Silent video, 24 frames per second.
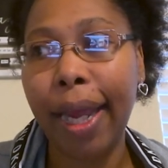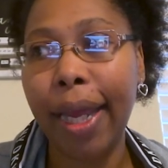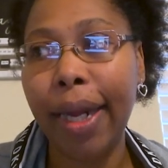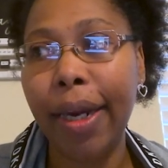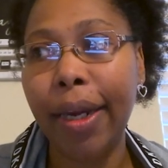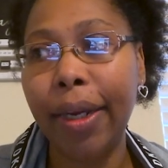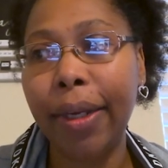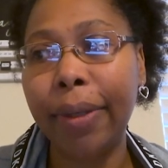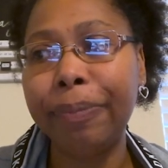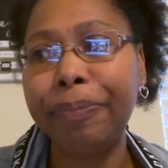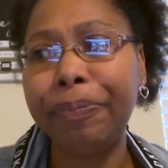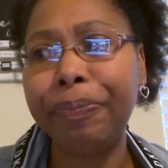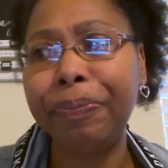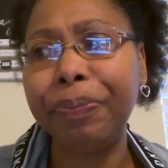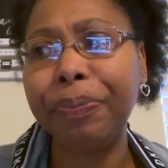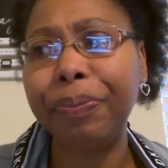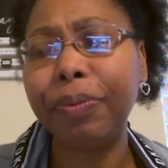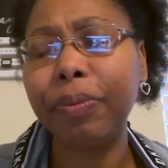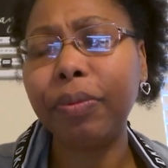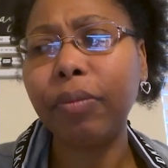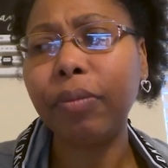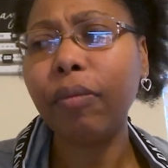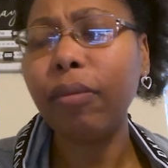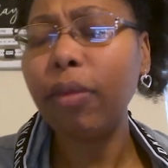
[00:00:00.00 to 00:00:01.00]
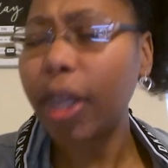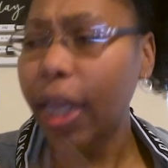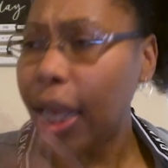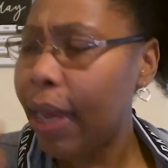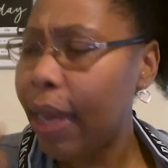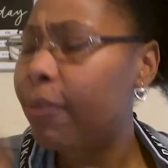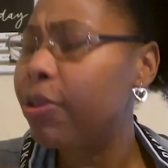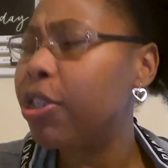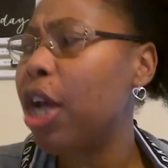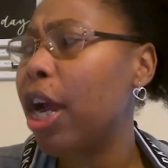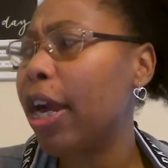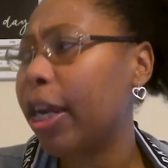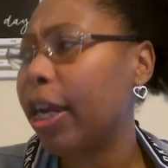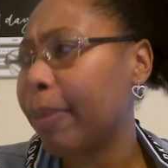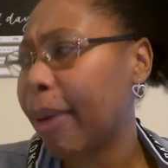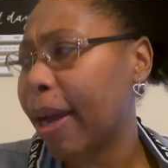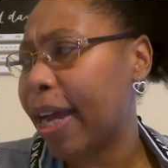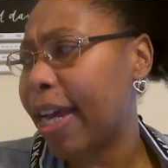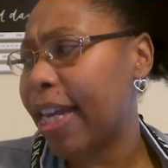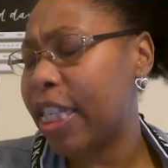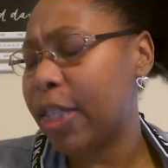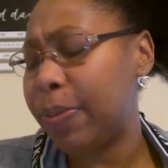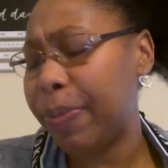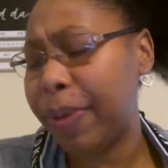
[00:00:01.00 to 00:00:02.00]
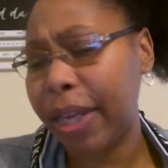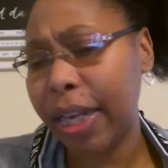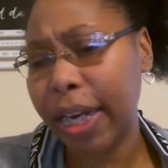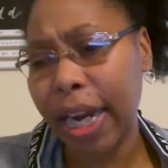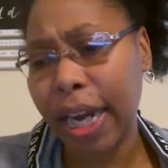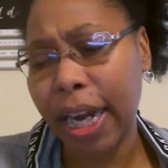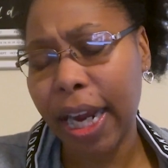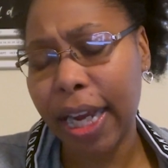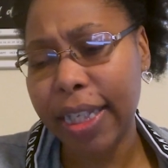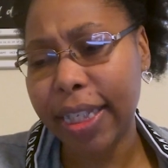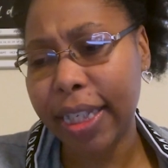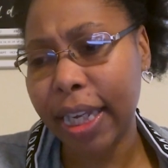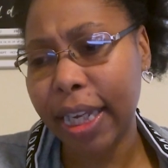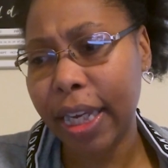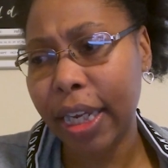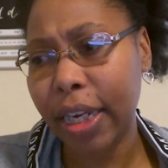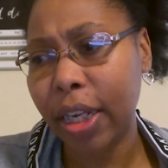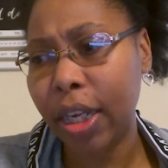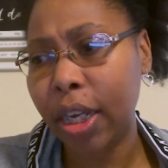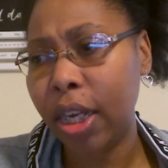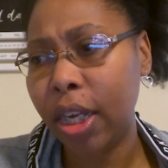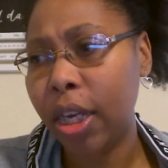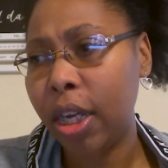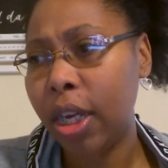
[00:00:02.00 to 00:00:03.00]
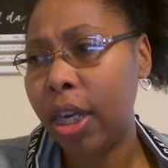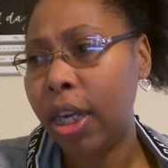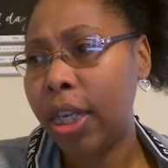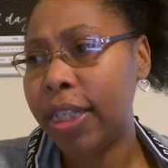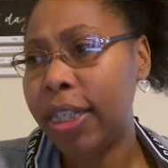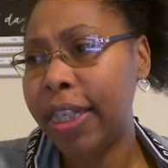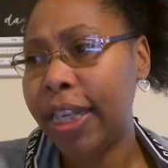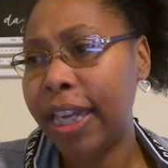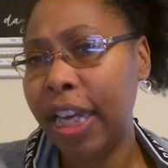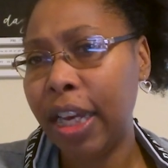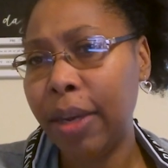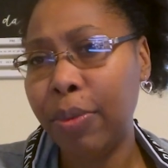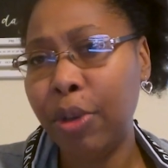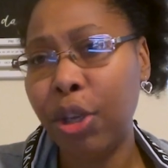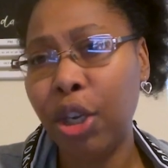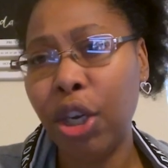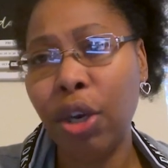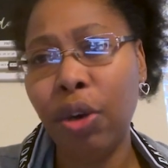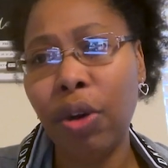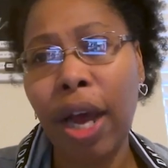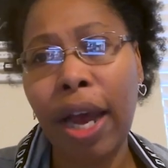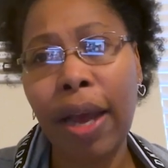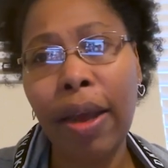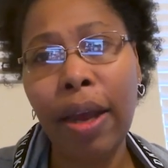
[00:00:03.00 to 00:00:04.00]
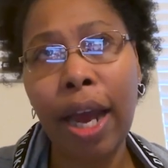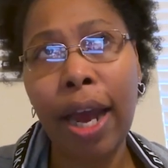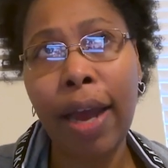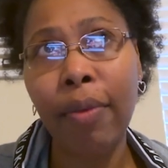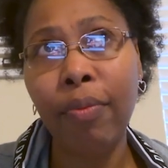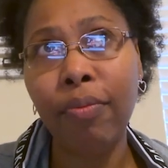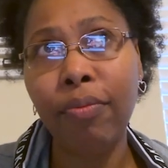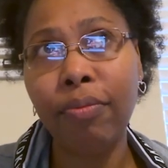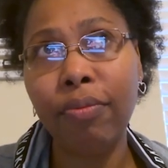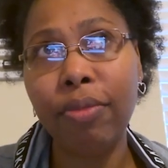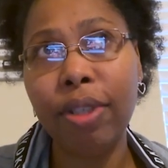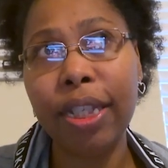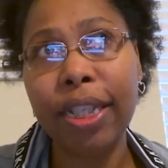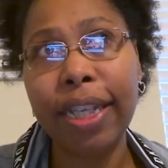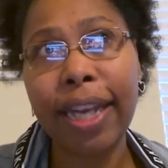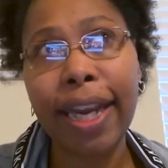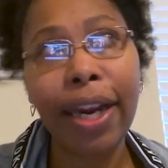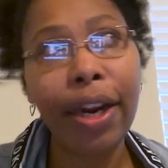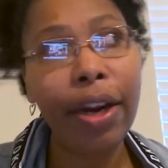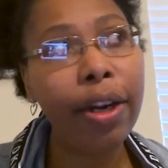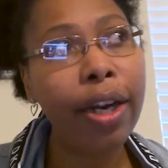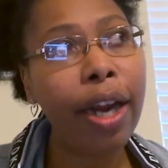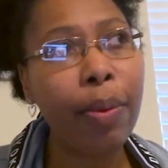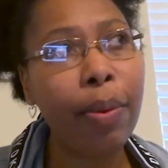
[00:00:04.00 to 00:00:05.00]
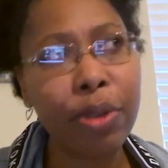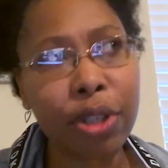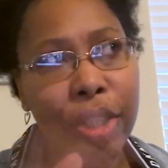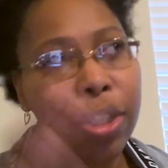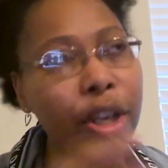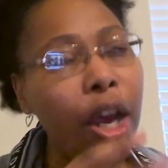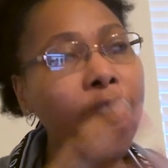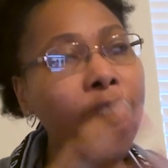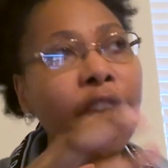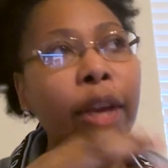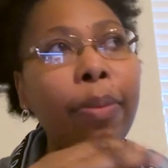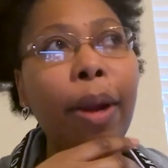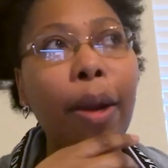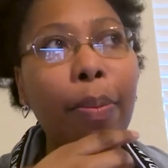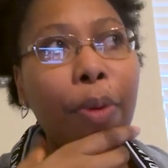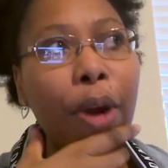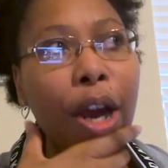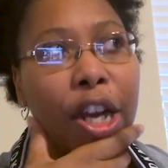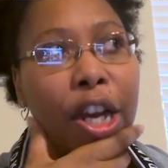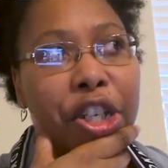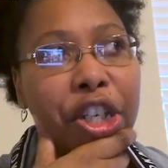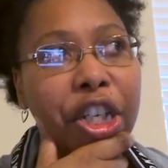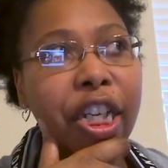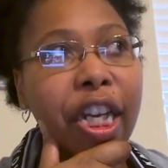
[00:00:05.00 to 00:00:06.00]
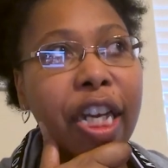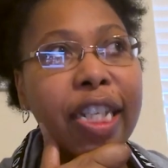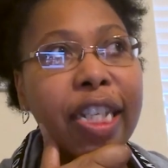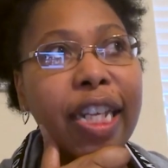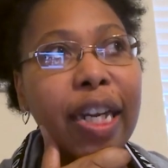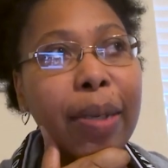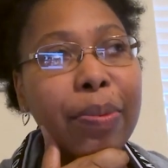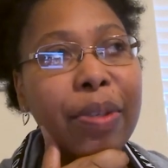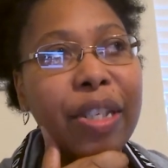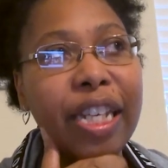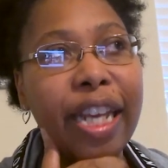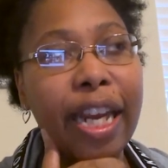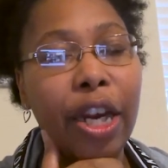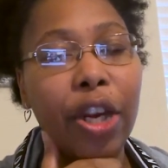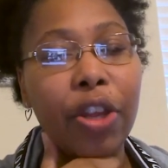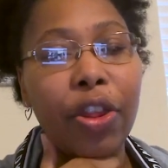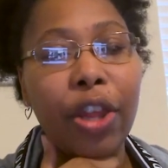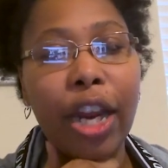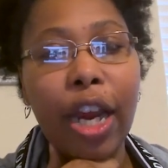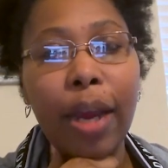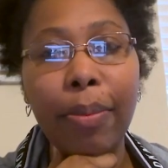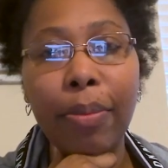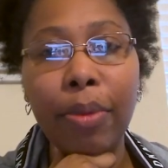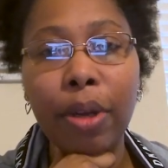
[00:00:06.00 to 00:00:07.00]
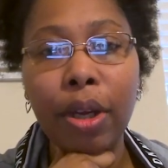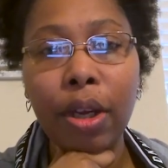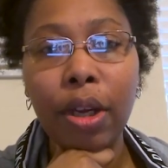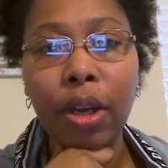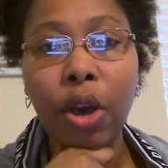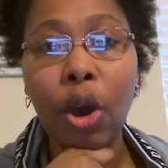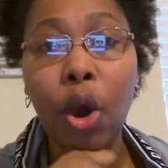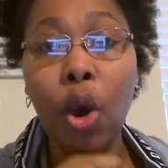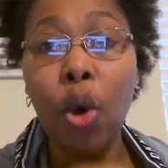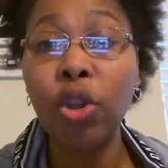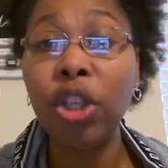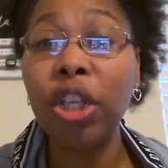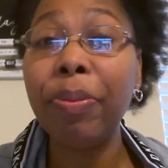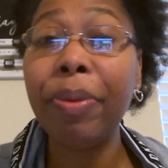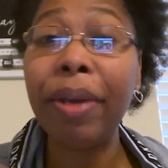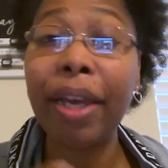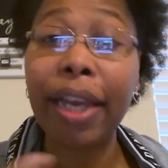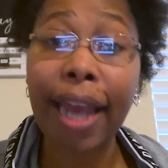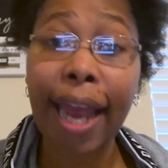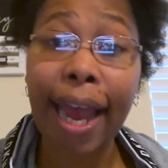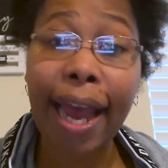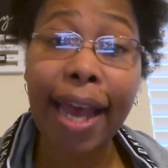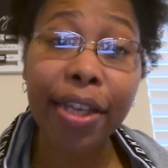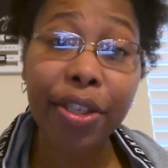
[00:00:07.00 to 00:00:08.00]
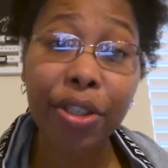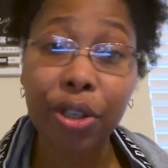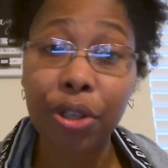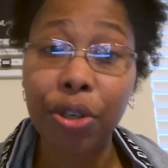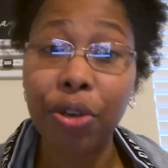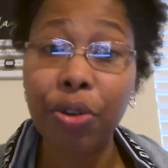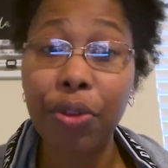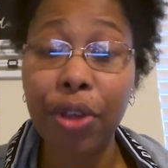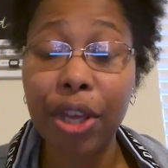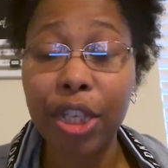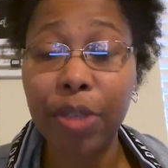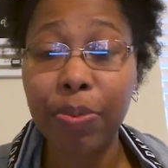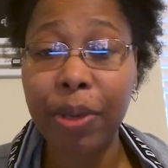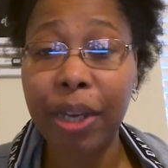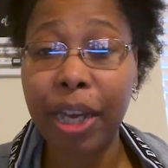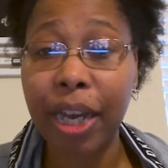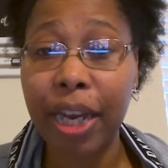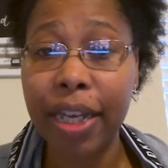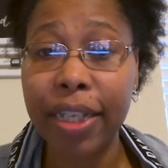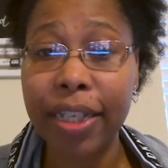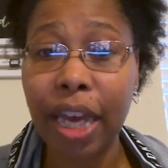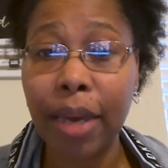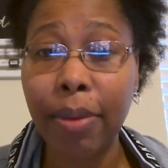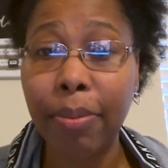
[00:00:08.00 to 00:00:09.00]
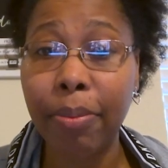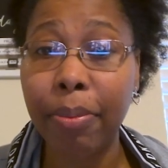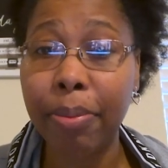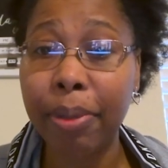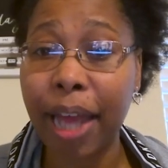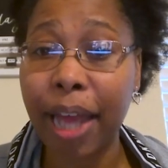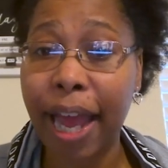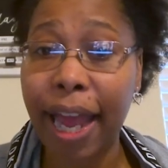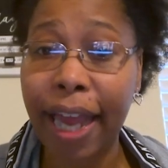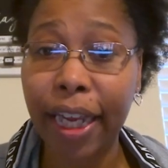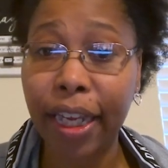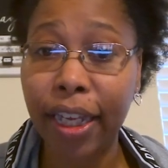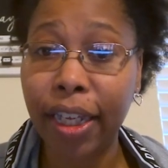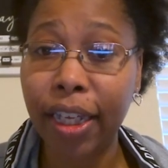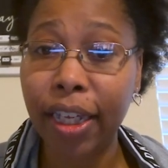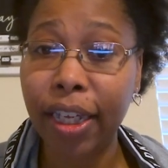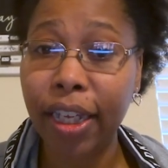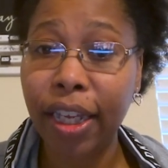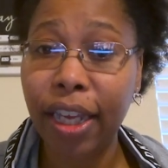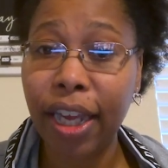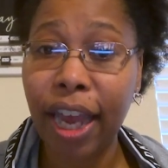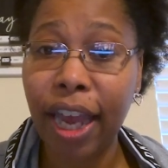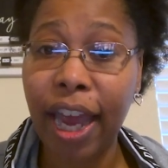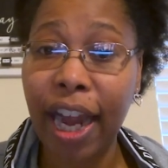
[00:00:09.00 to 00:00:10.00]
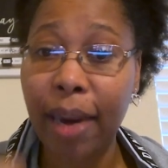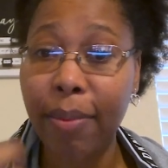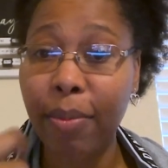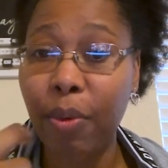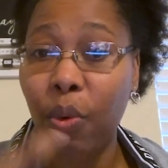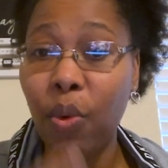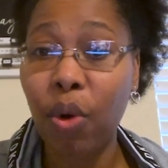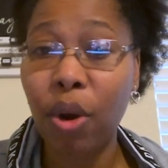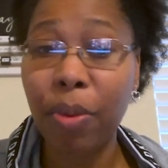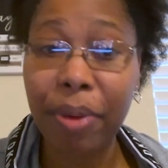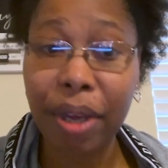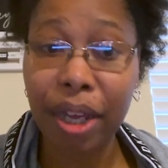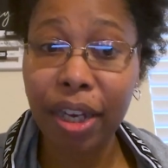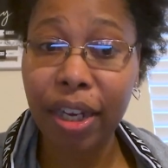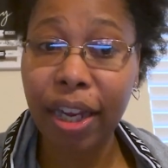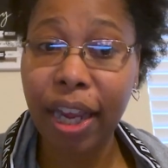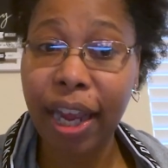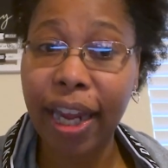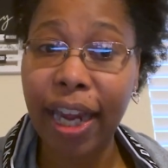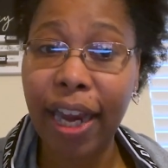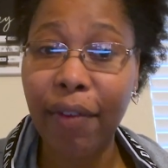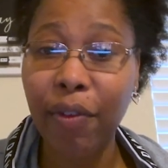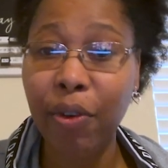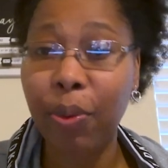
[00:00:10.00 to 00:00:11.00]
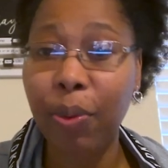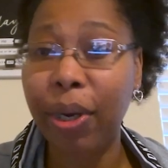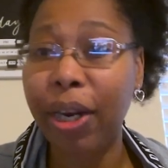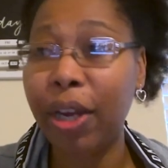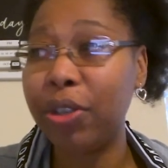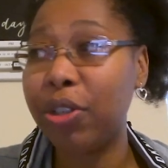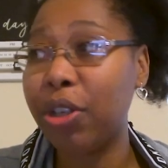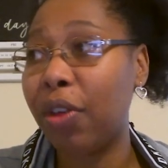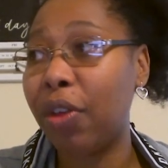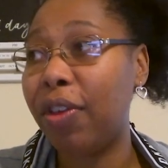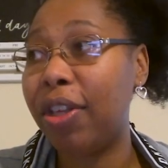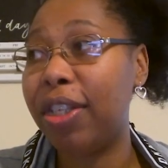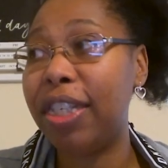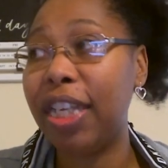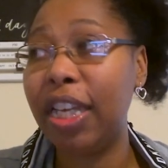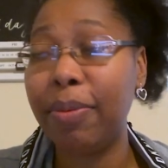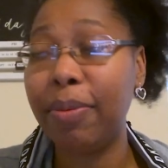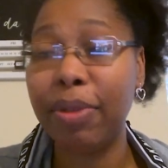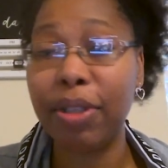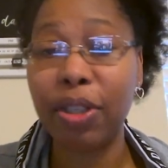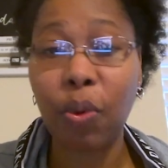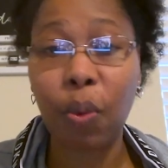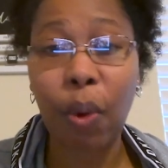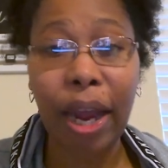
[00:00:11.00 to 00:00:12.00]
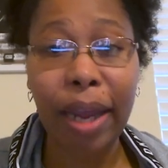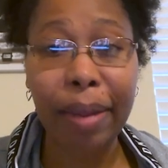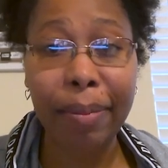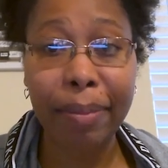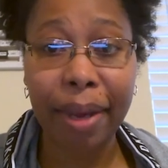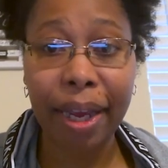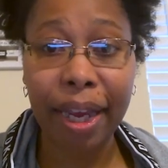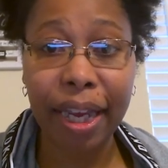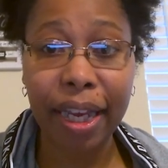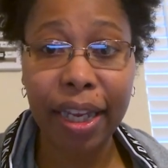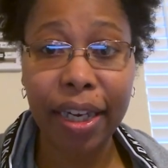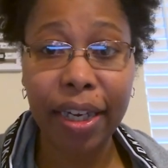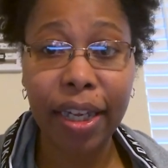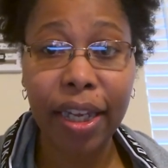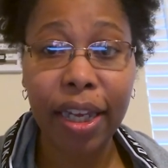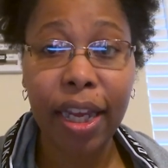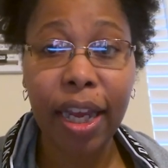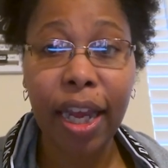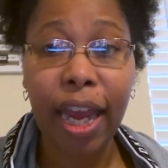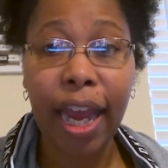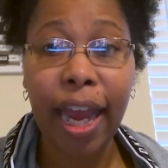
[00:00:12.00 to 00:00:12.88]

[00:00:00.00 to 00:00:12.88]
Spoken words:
And I was talking to my husband and I said to him, I'm scared. I was talking about a project and I said, I'm scared that I'm only being asked to do this because I'm Black and I'm a woman and everyone else on the team is a white man.